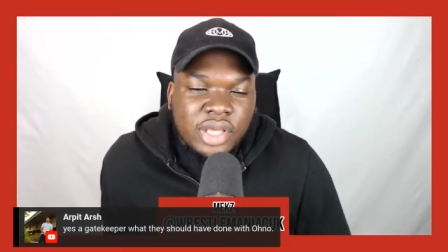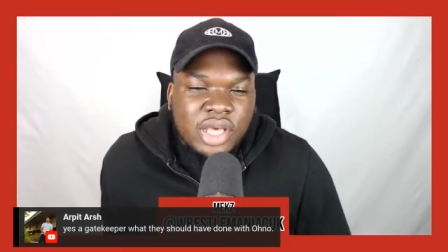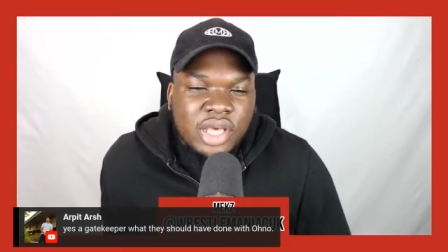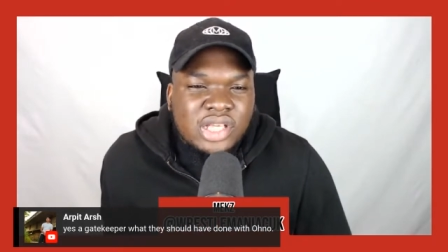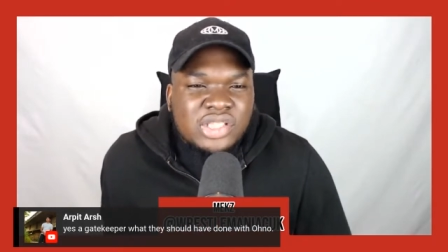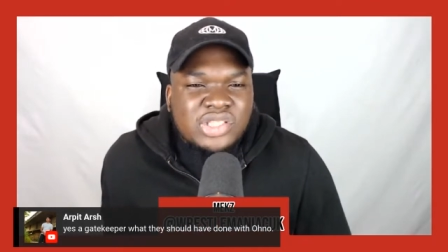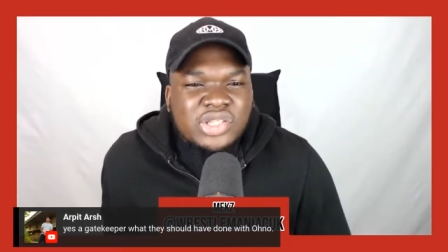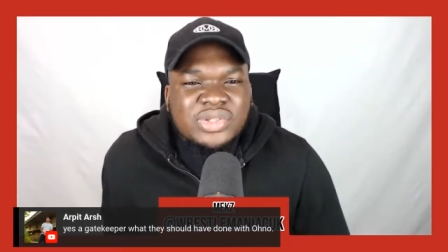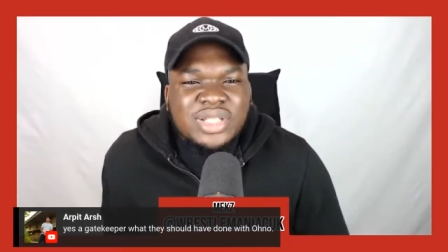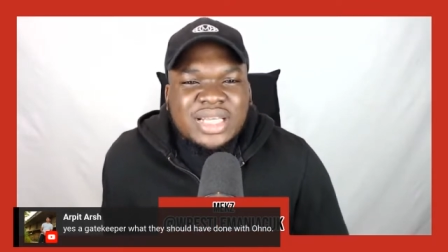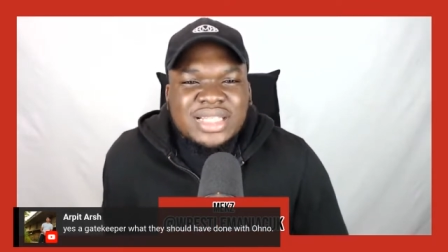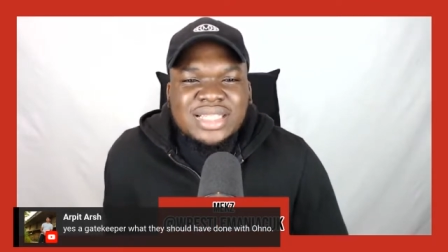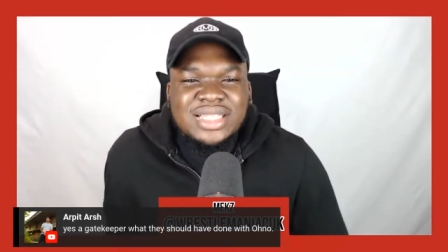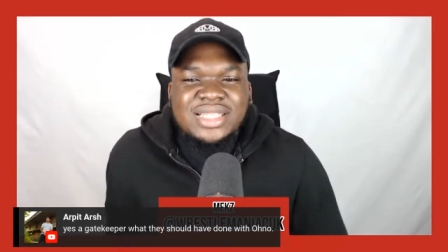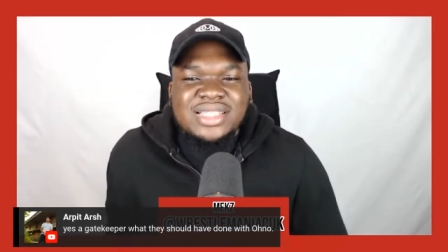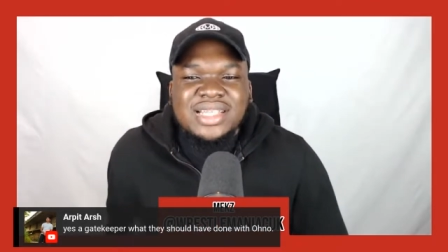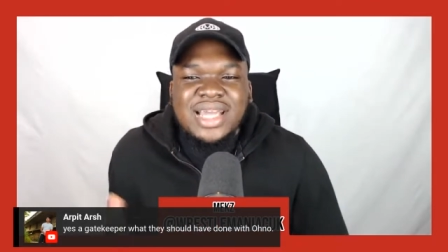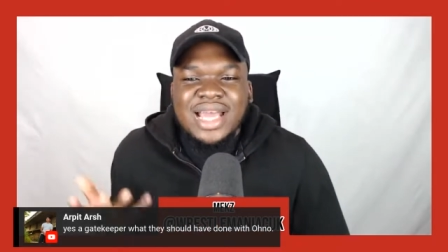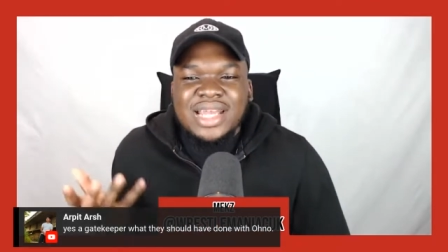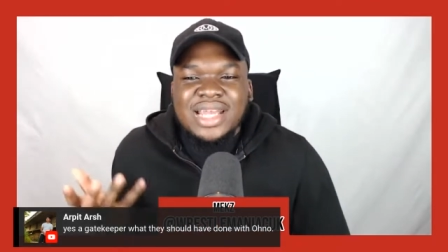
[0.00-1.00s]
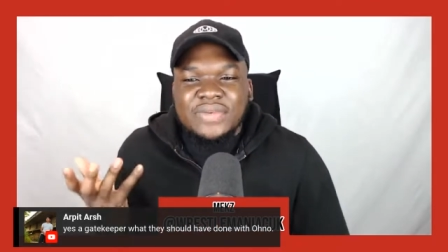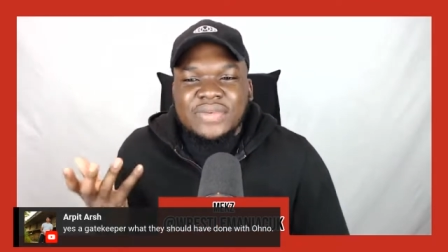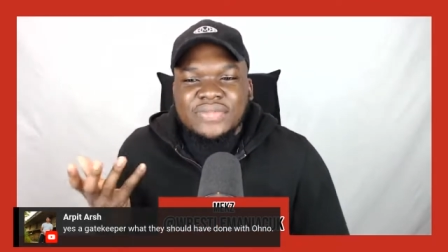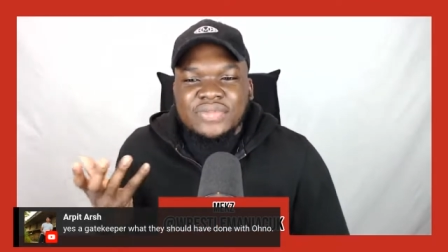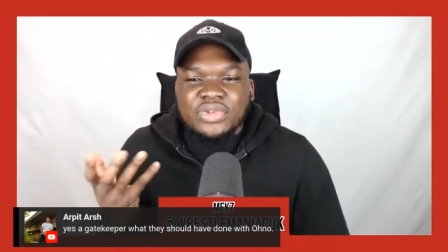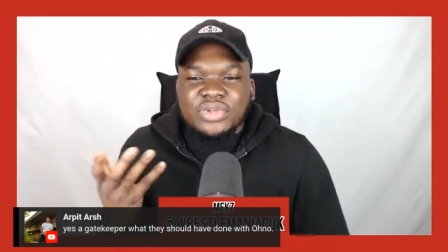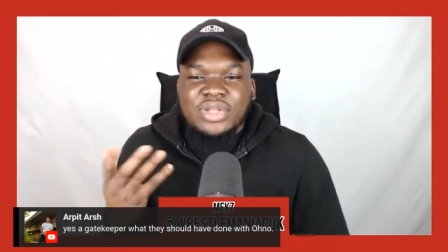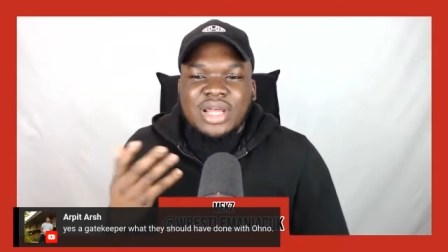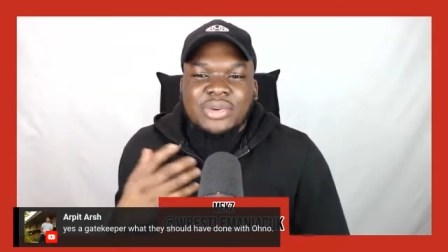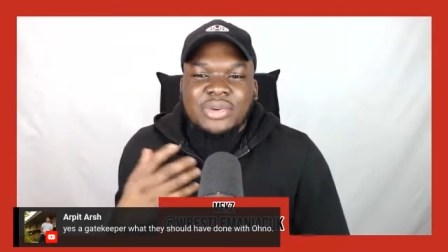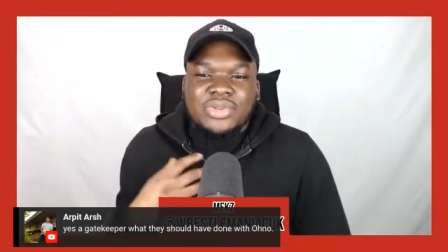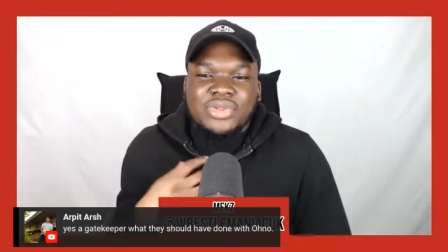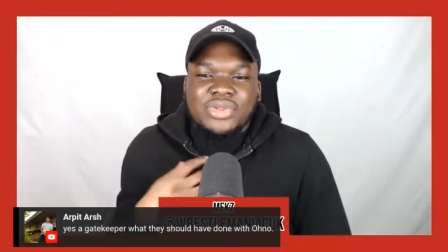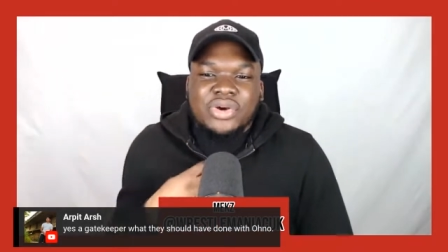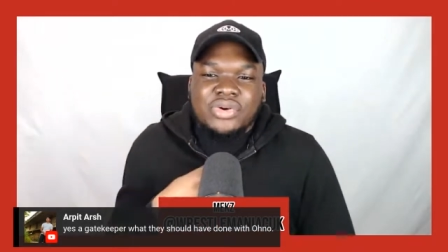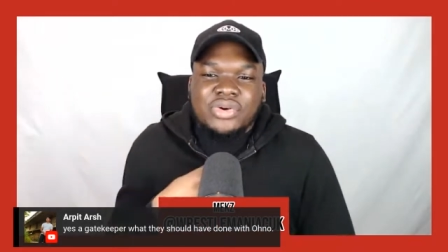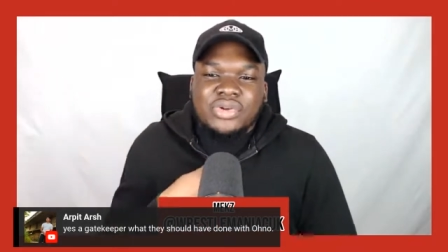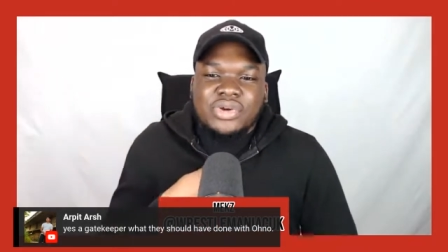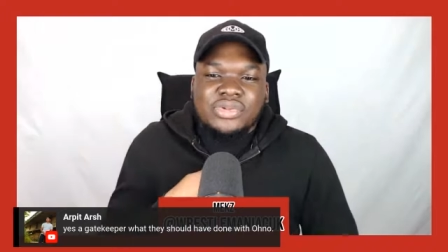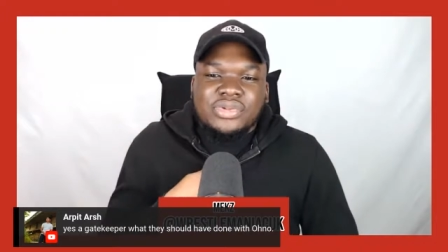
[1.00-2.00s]
So they did kind of do that with
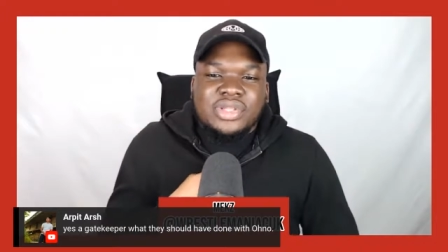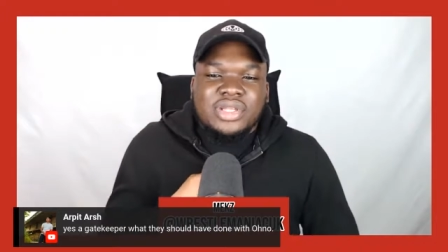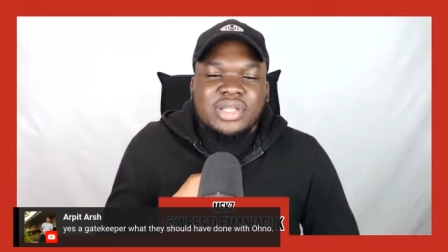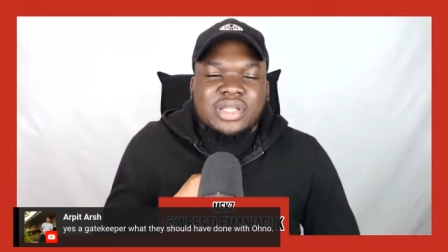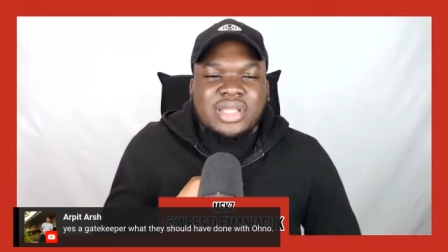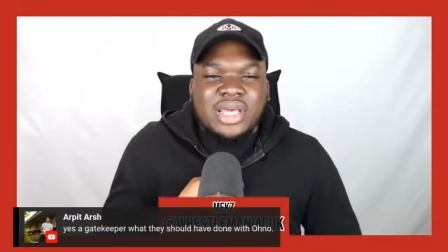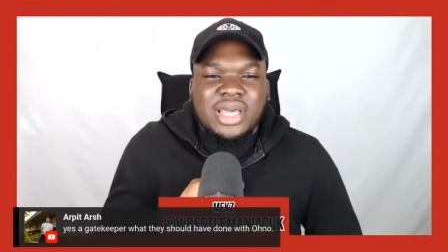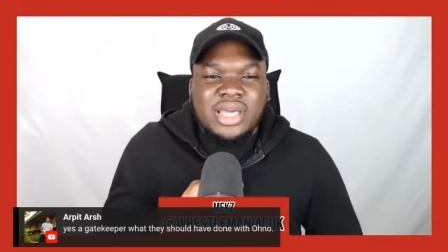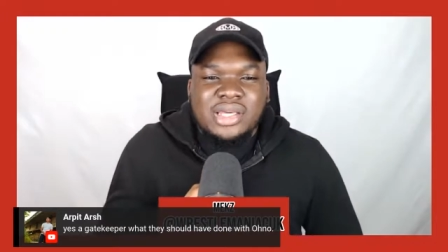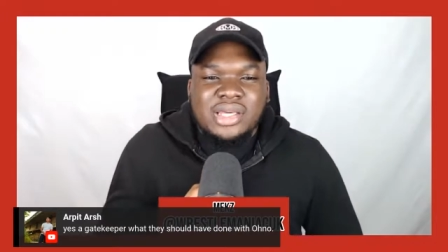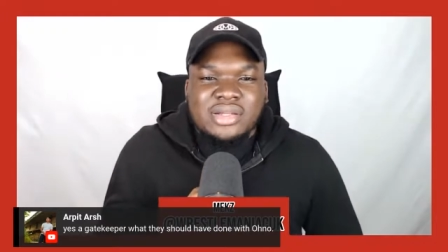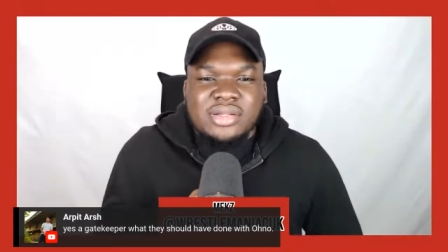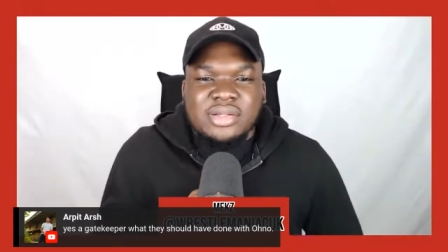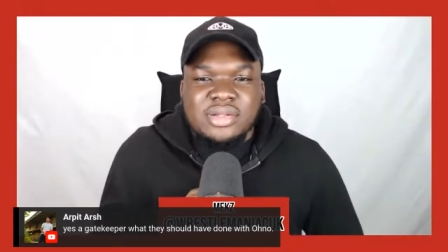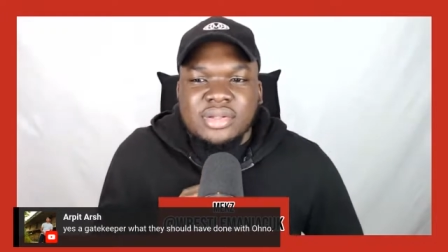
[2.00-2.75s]
Ono, didn't they?